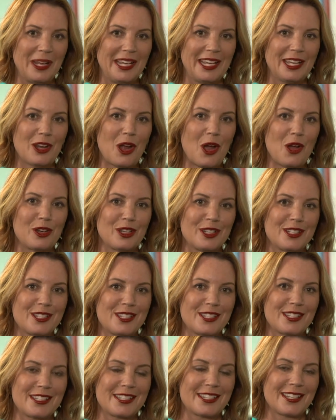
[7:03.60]
can owners
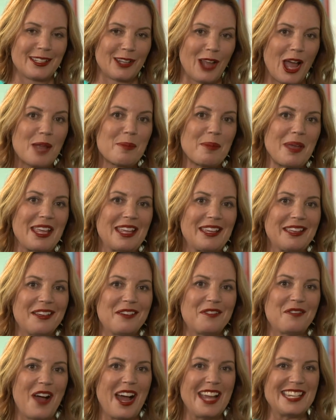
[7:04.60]
like me
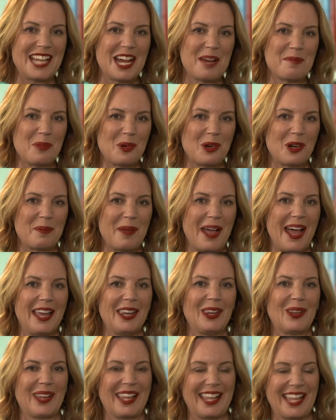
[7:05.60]
find out more about
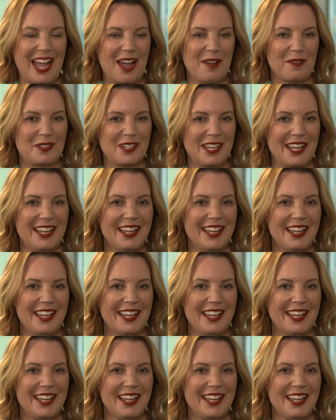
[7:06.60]
looking after